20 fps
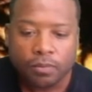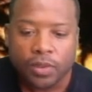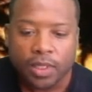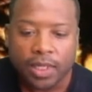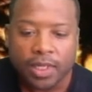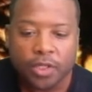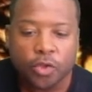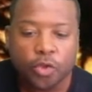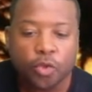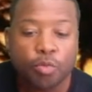
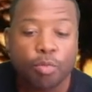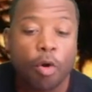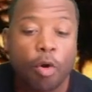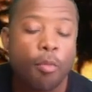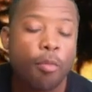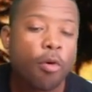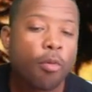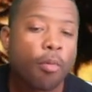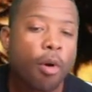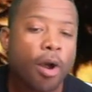
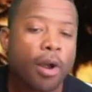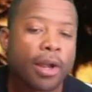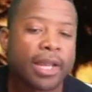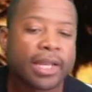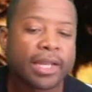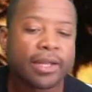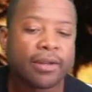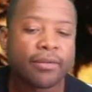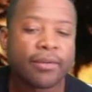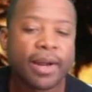mobile
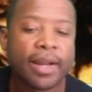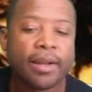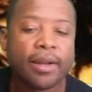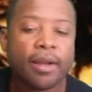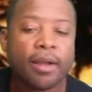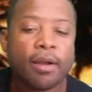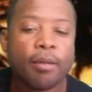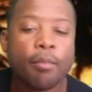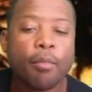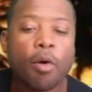marketing,
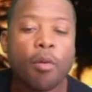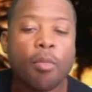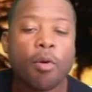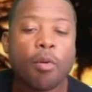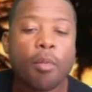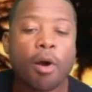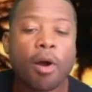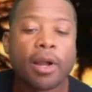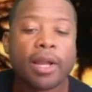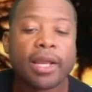right?
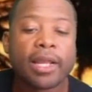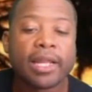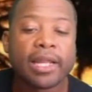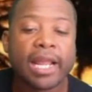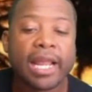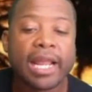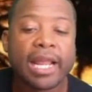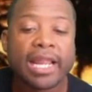Mobile marketing.